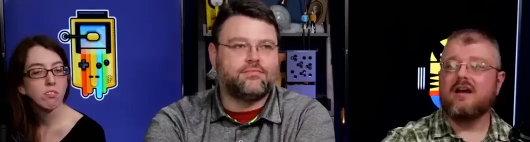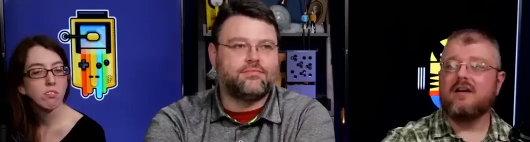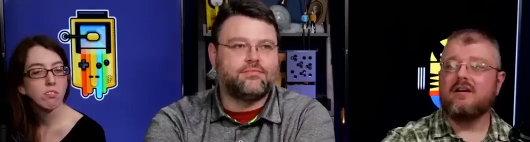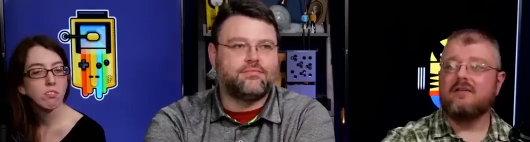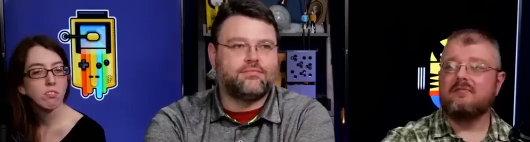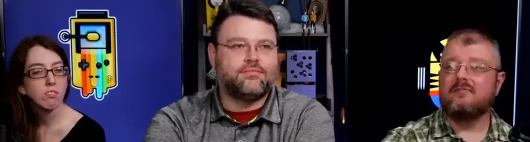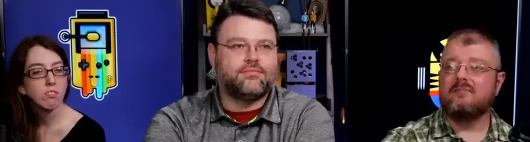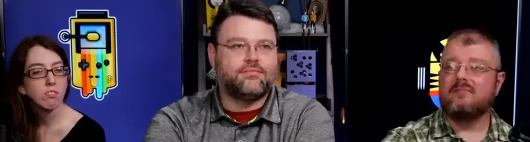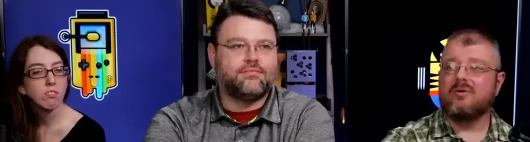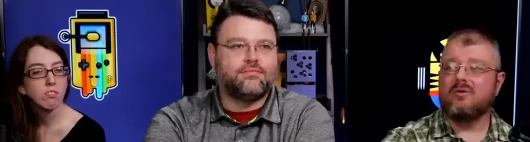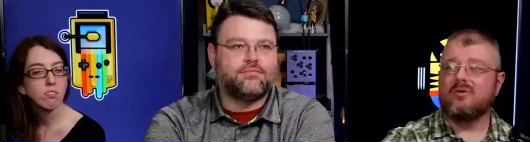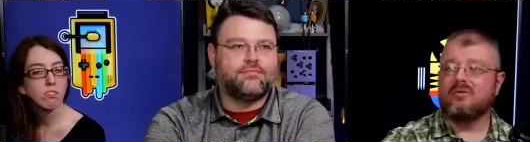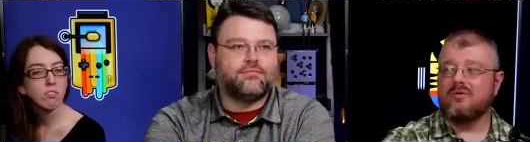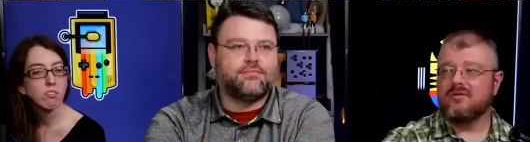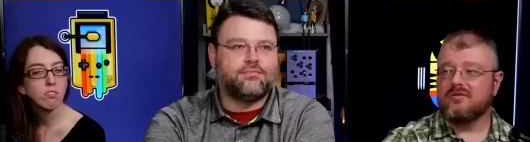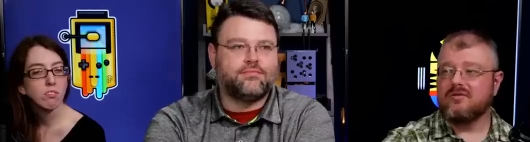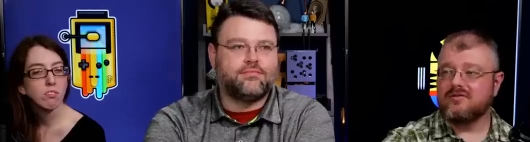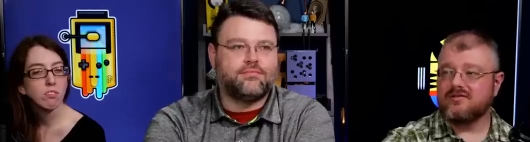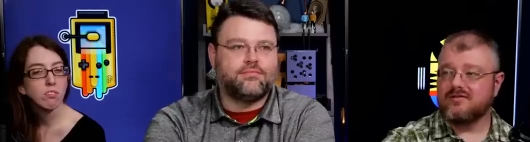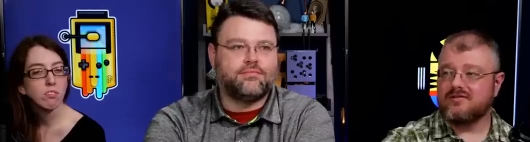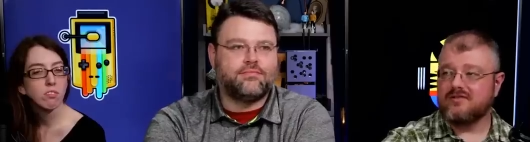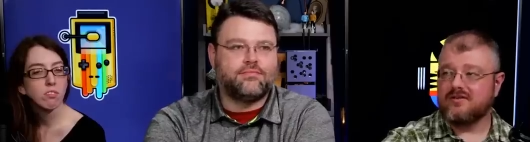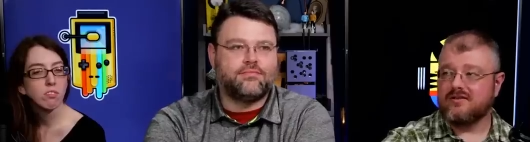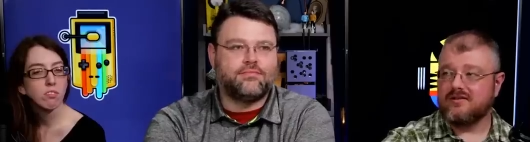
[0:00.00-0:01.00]
Speaker 1: of
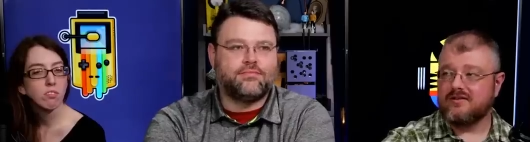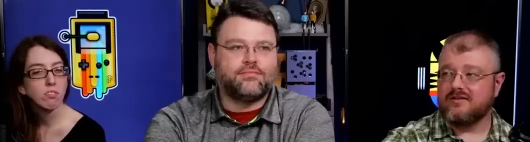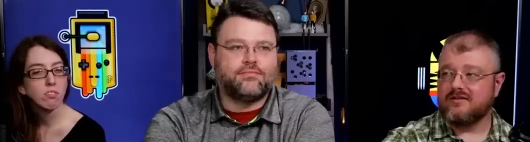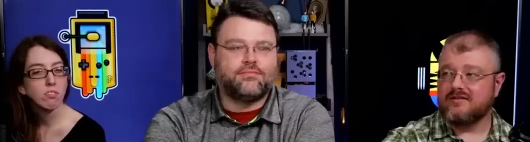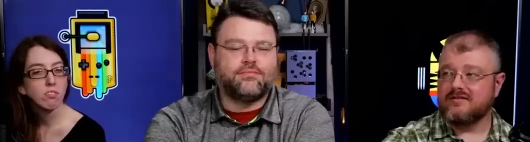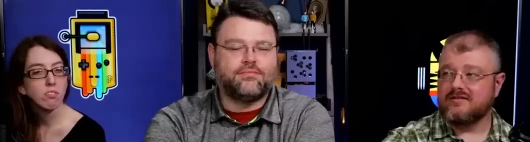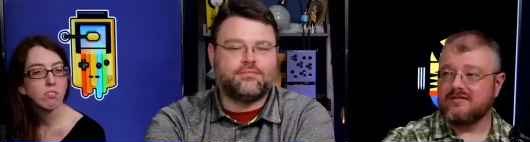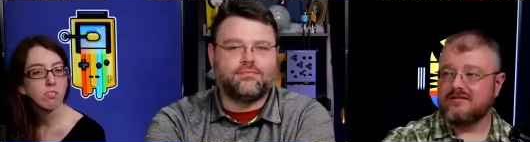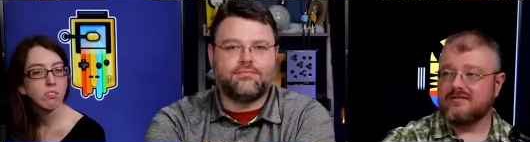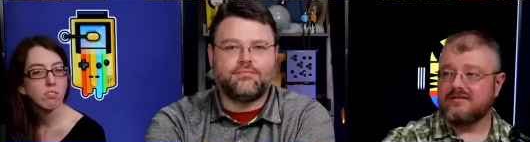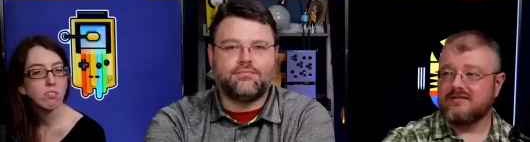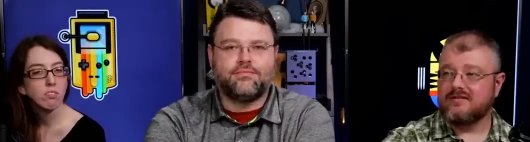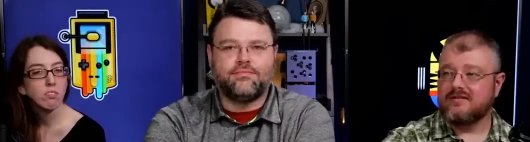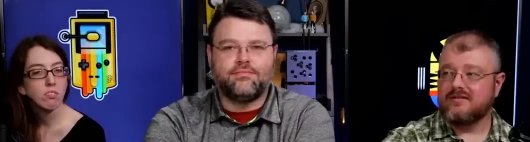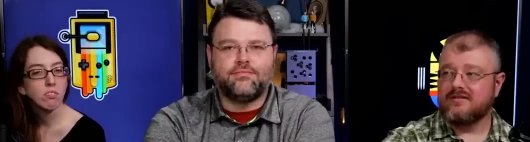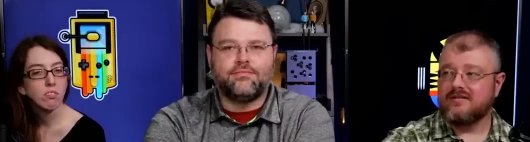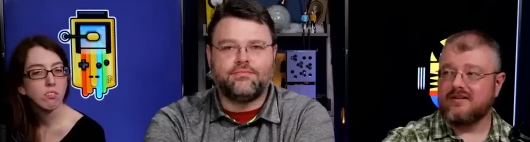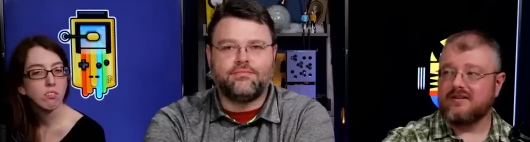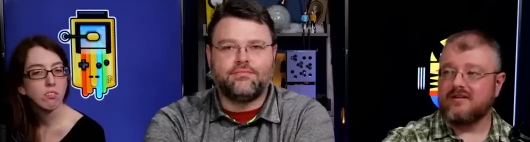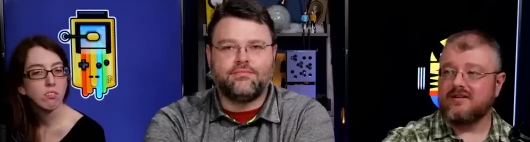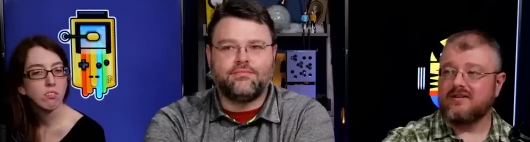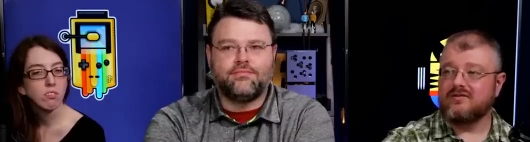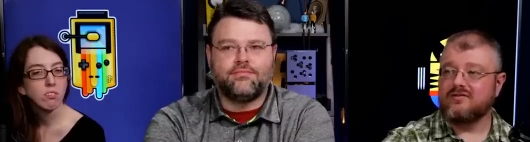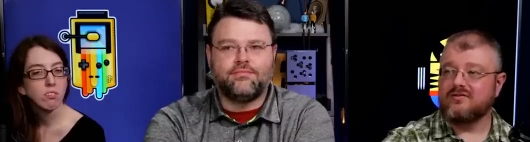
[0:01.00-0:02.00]
porn stars,
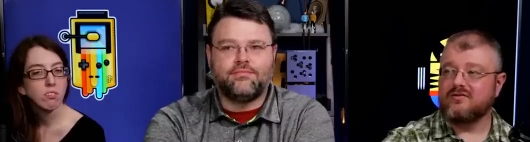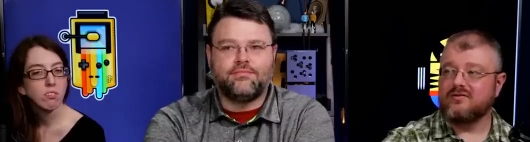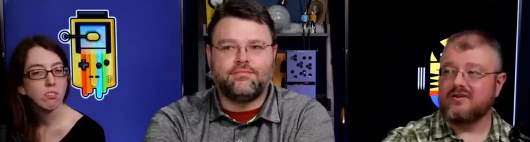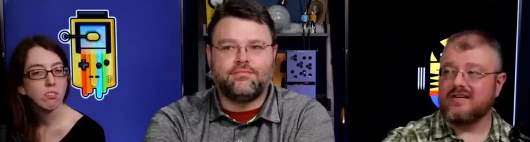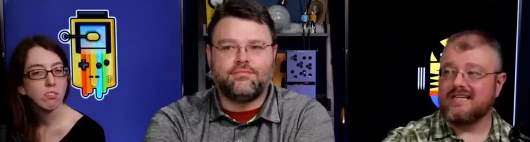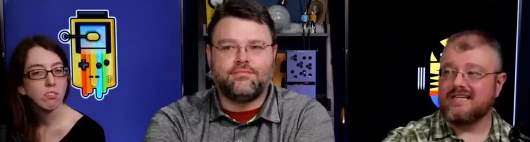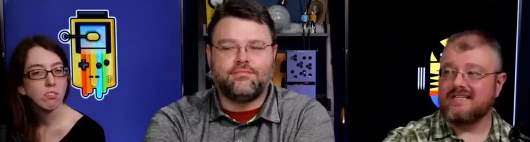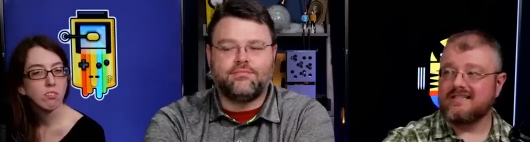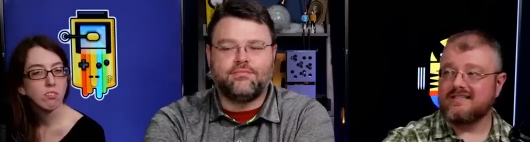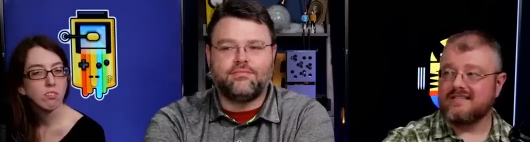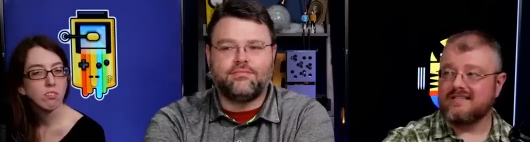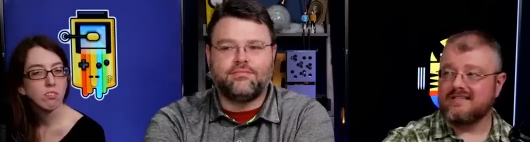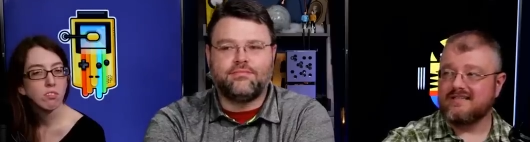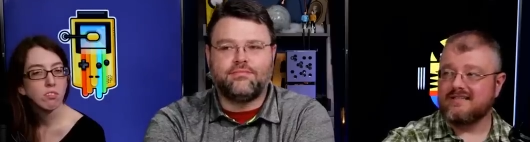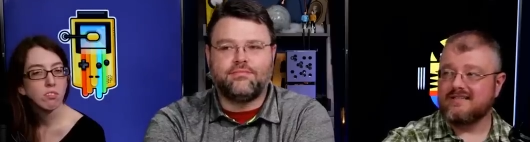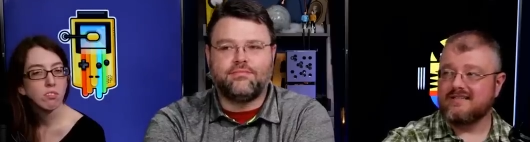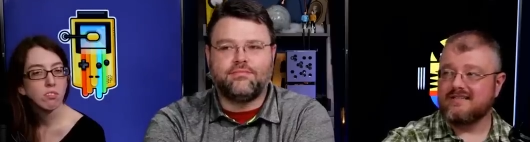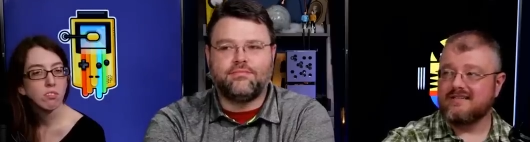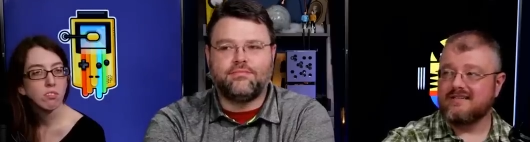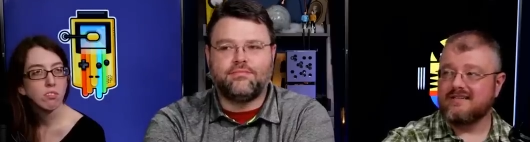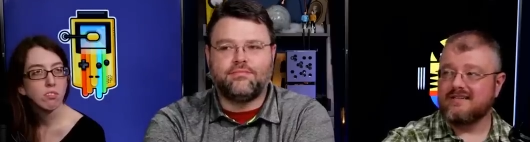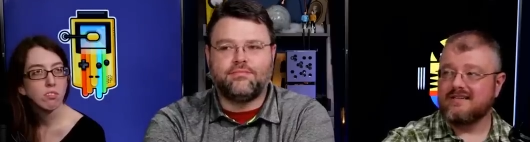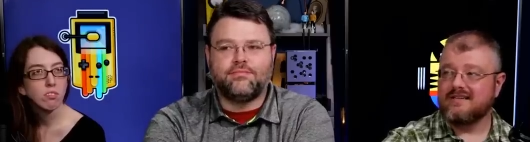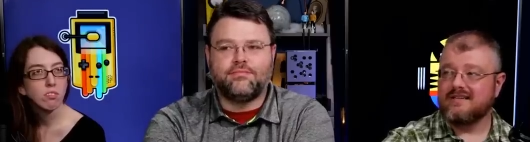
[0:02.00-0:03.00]
their
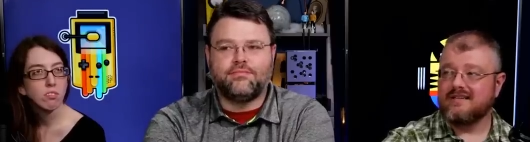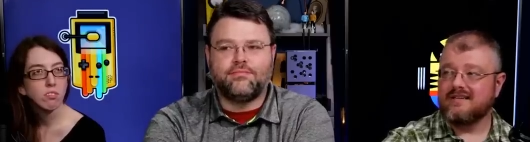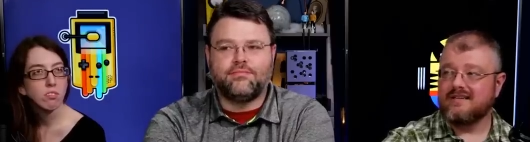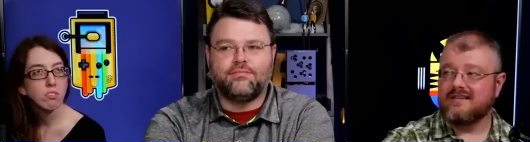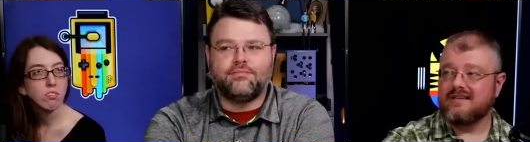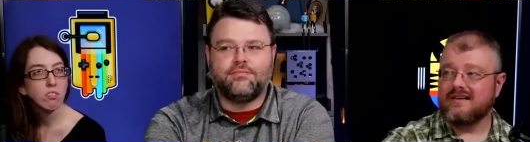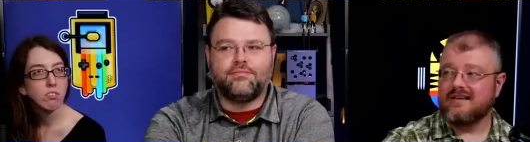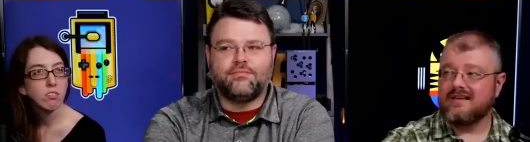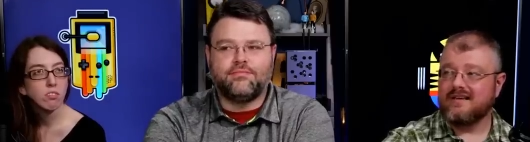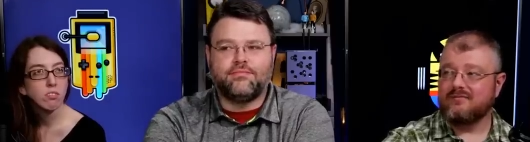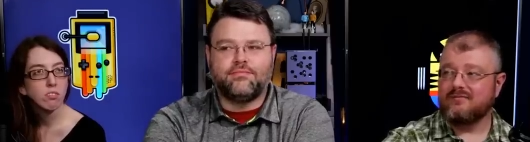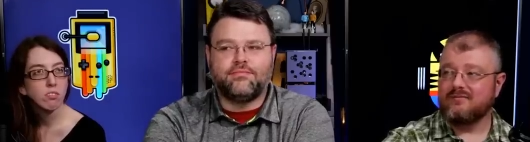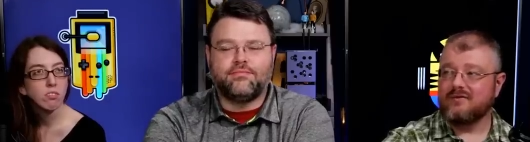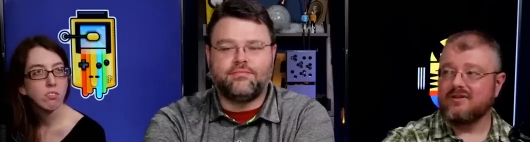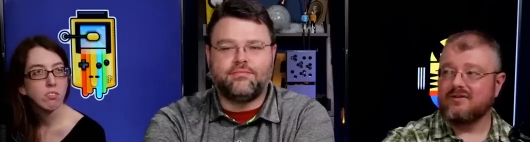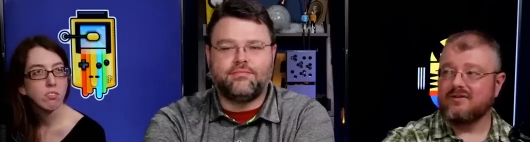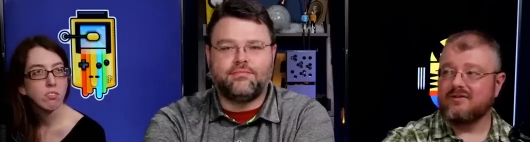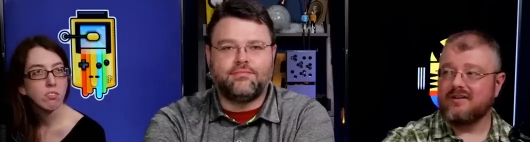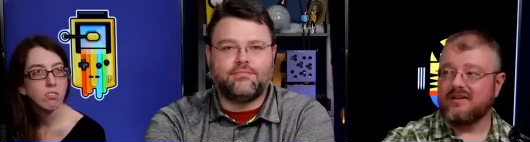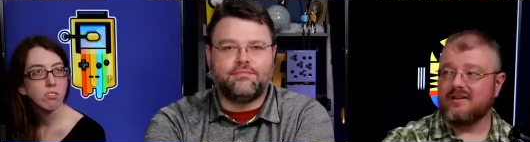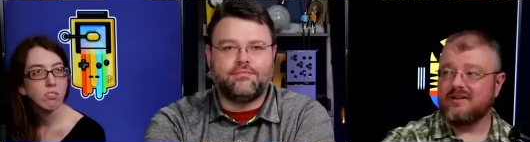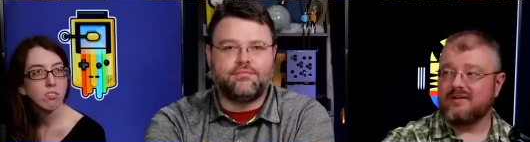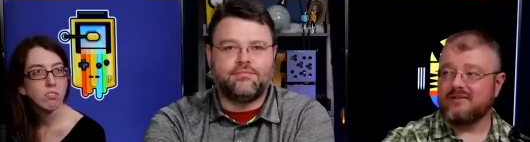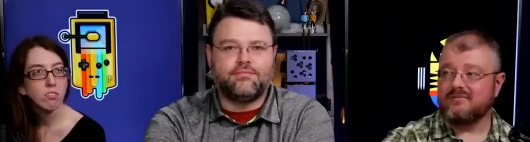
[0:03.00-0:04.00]
addresses, and
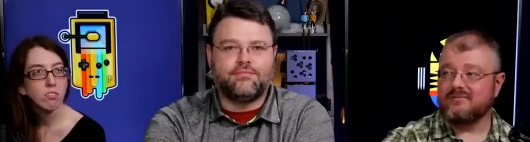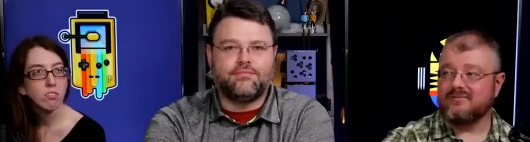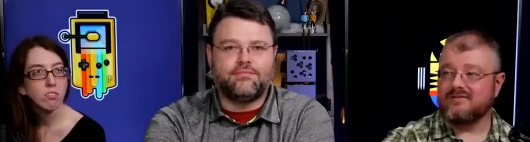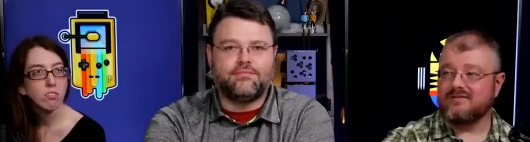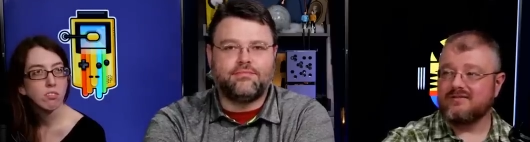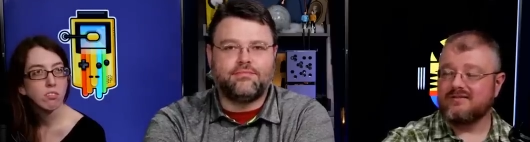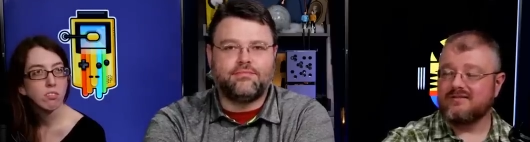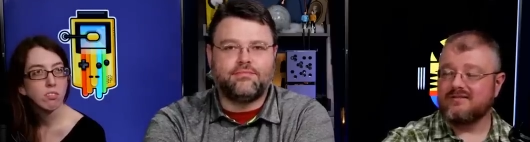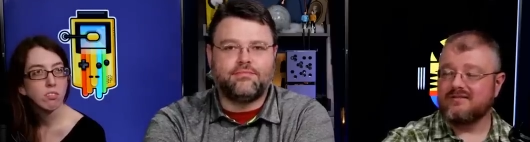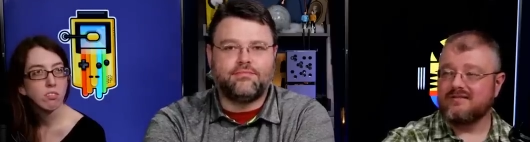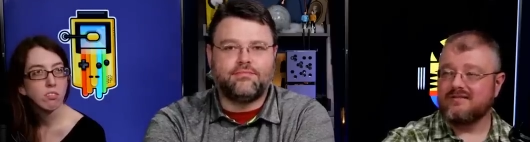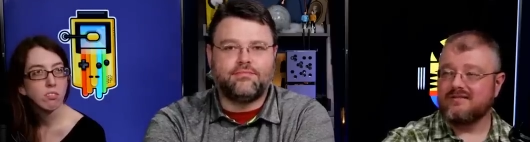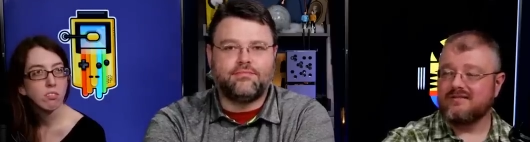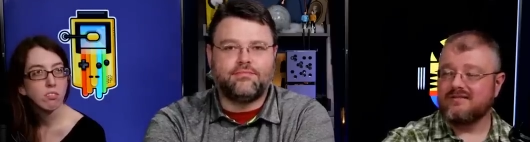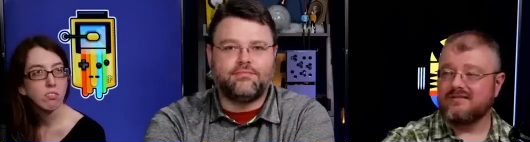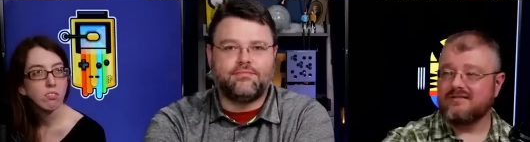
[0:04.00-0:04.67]
real names.